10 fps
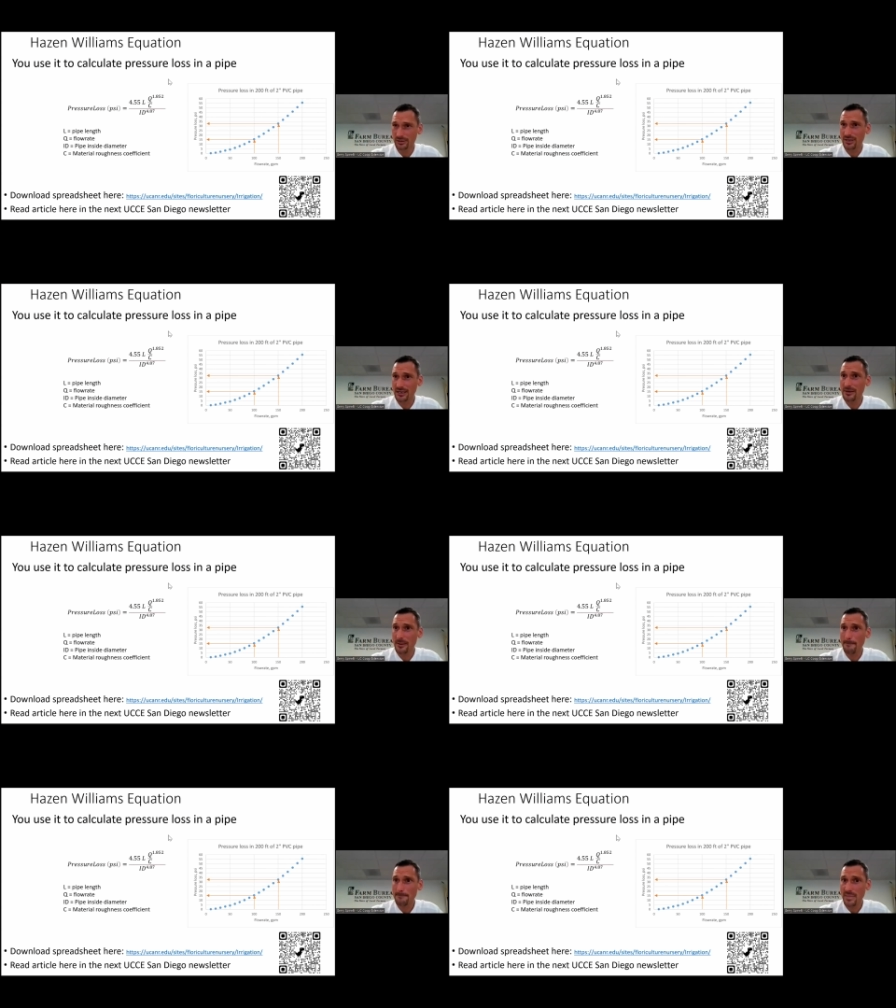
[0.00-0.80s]
right?
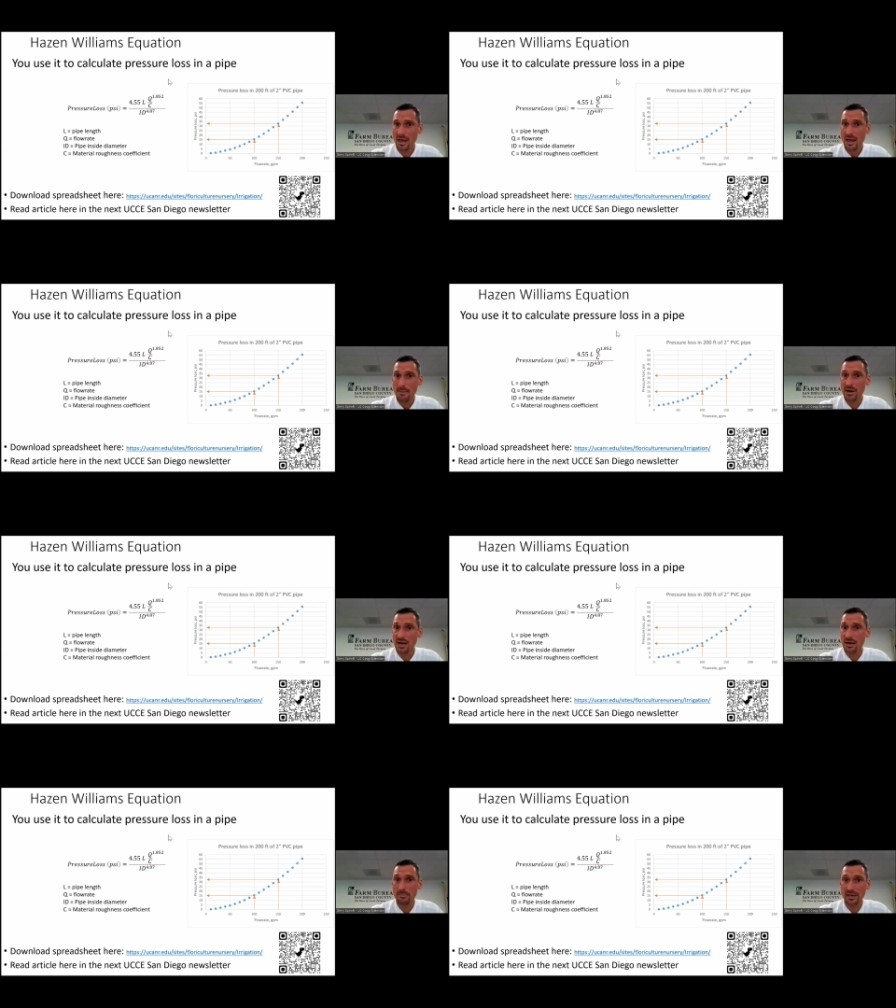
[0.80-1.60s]

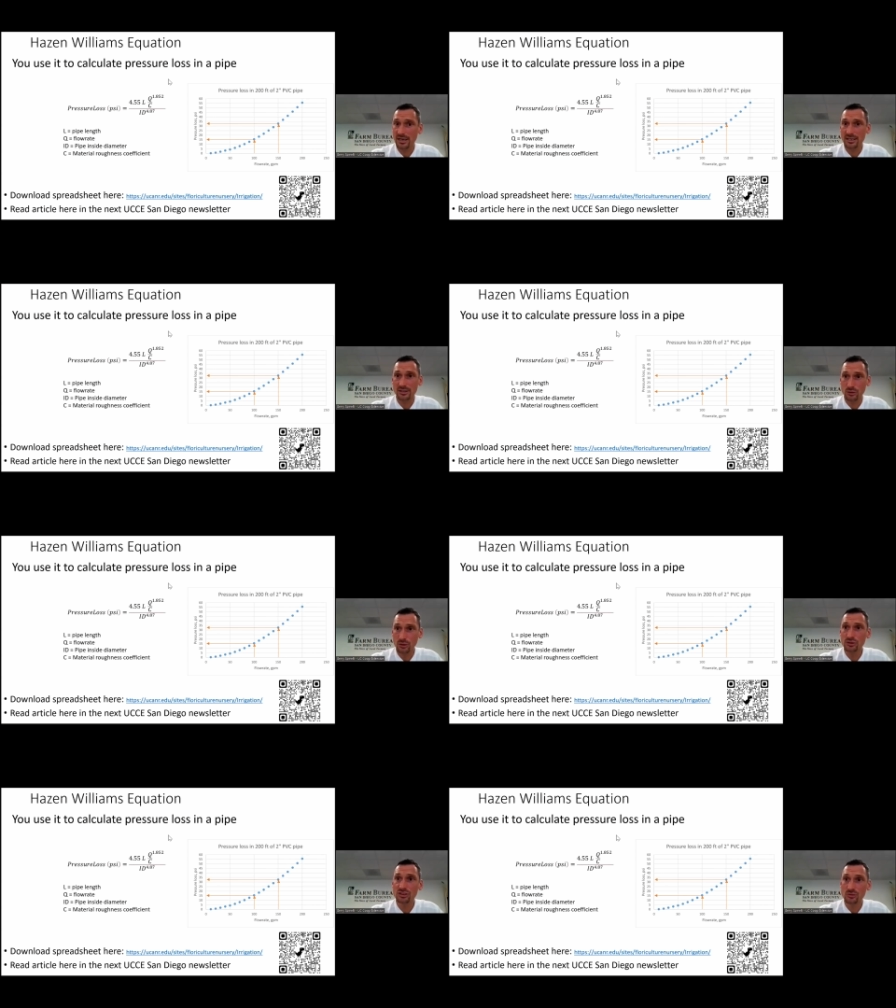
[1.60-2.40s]
But but you
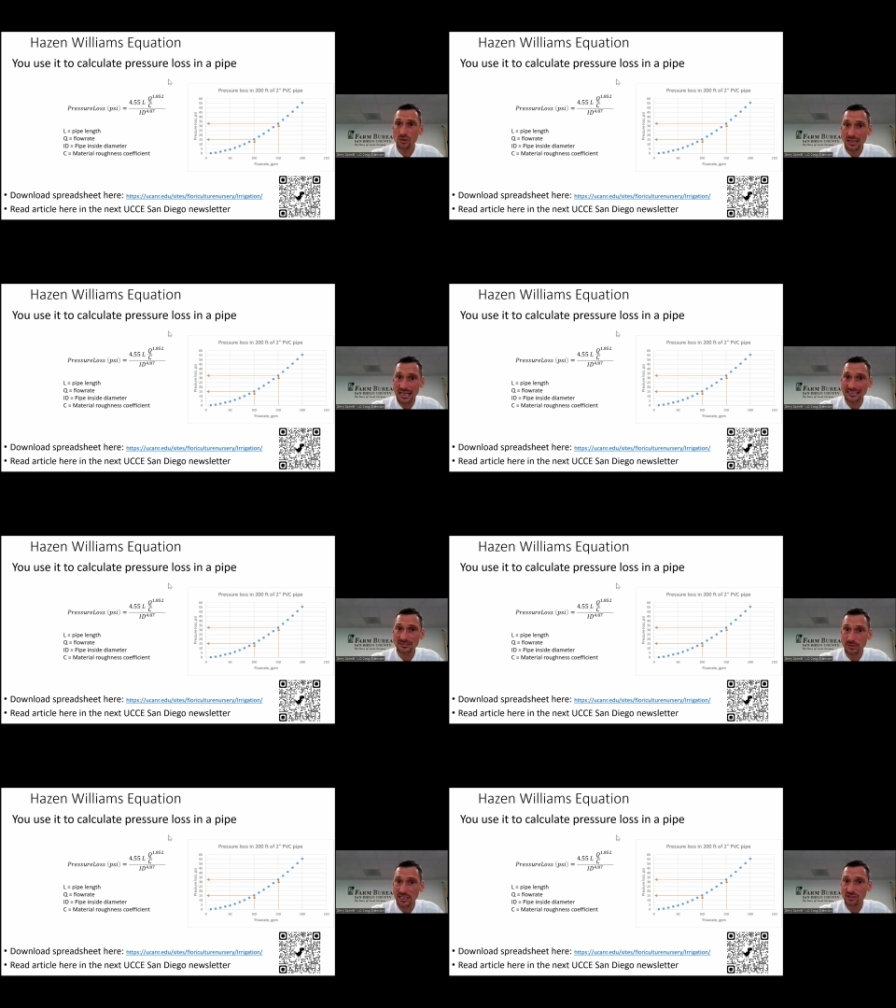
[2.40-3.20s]
lose less
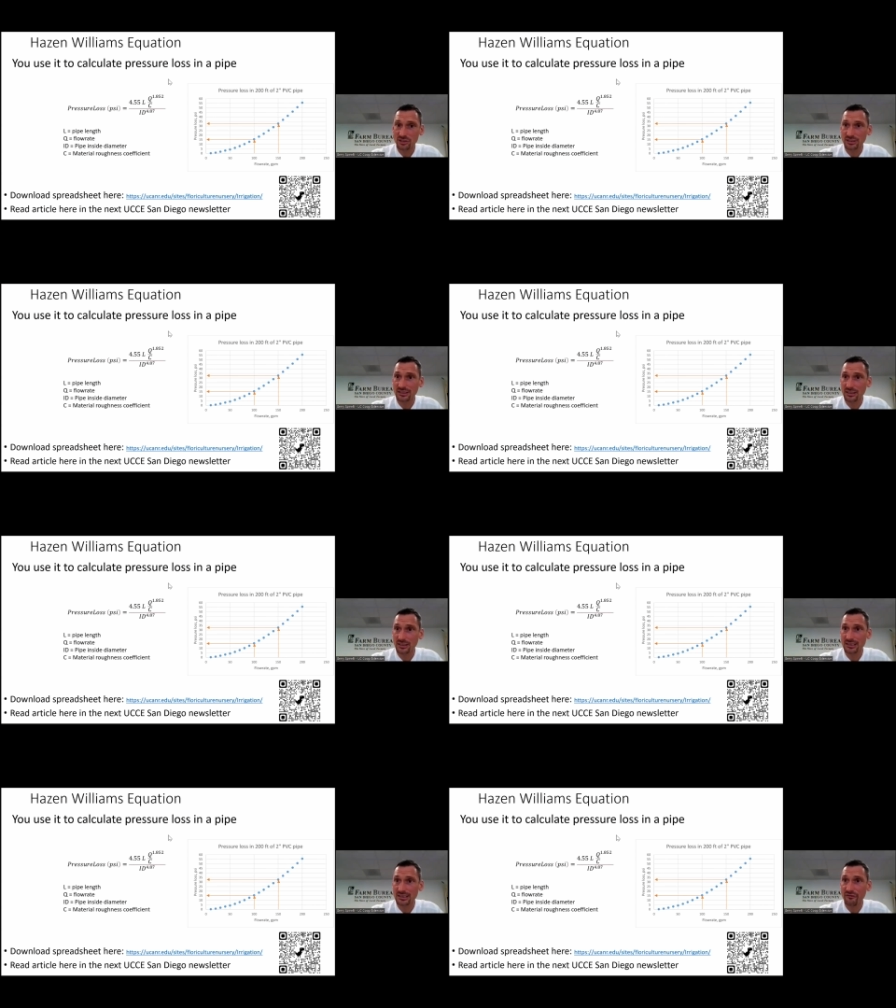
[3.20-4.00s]
pressure in the
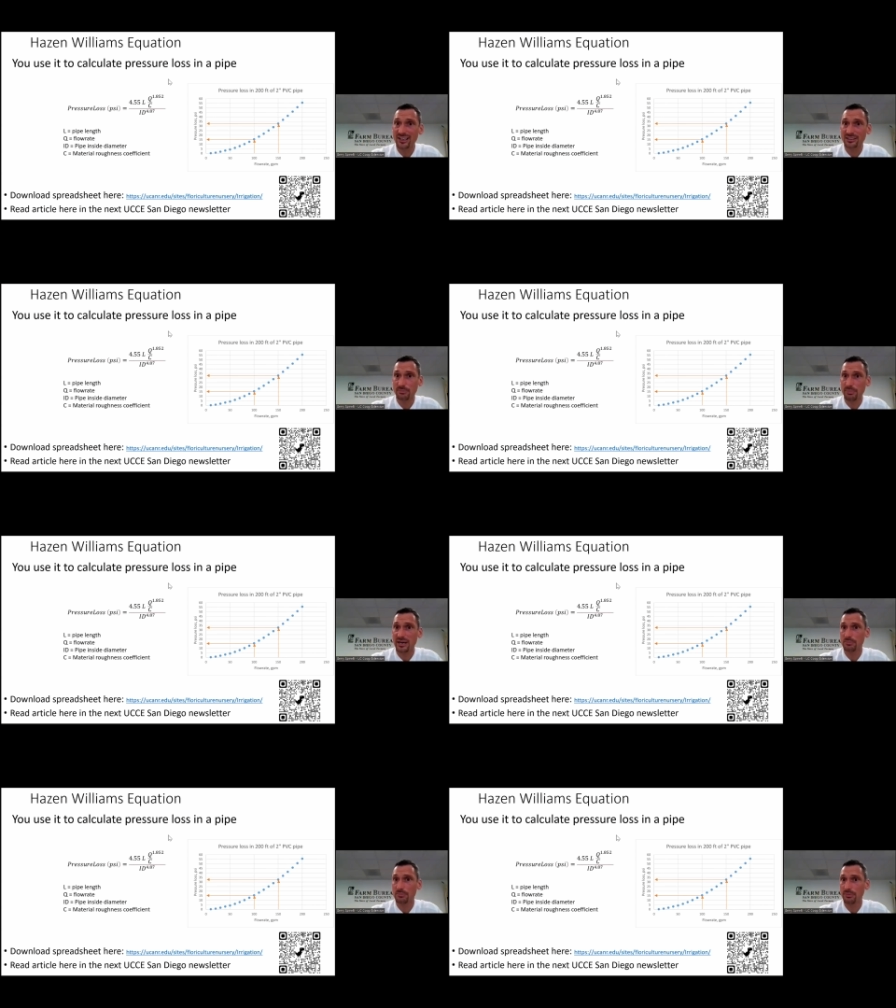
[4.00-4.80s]
in the father
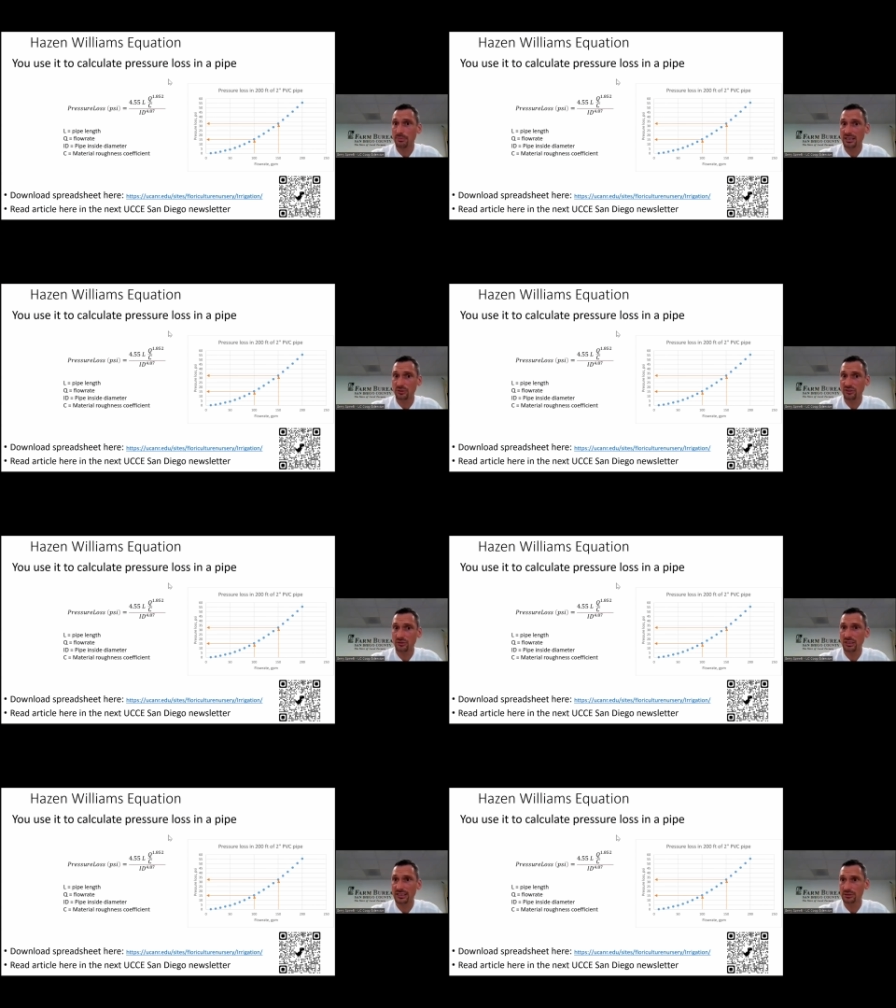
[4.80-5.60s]
pipe, like we
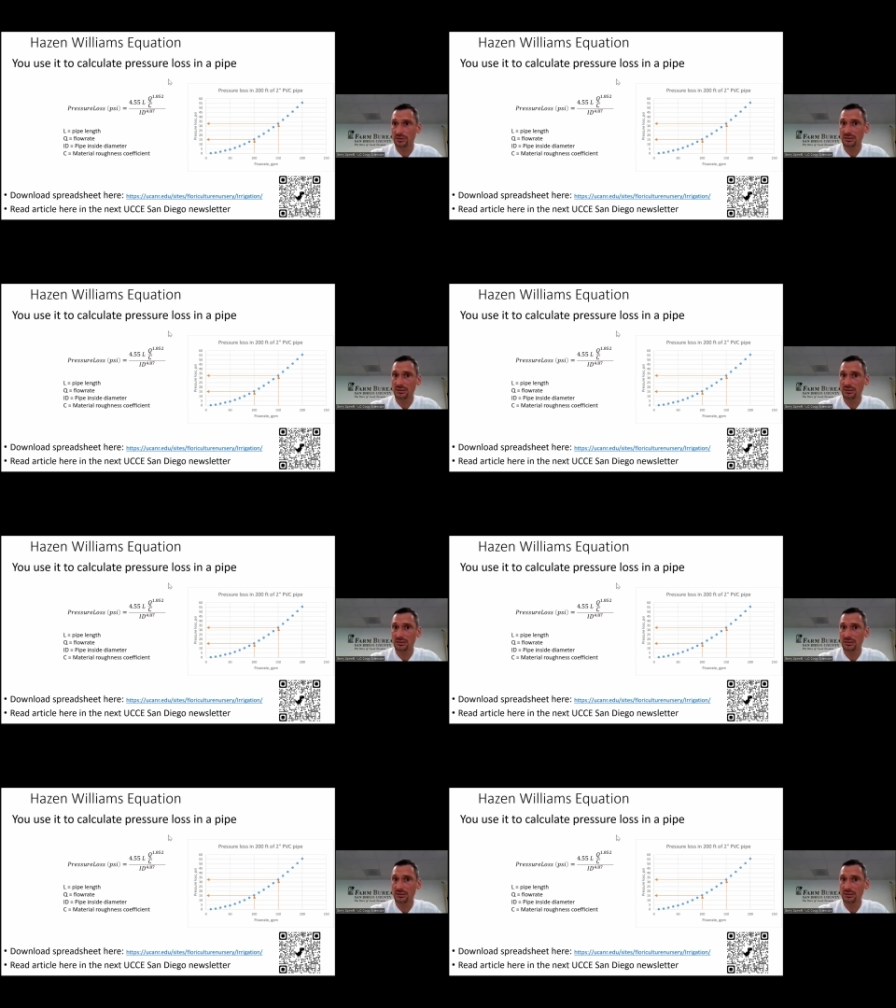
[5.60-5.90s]
like we,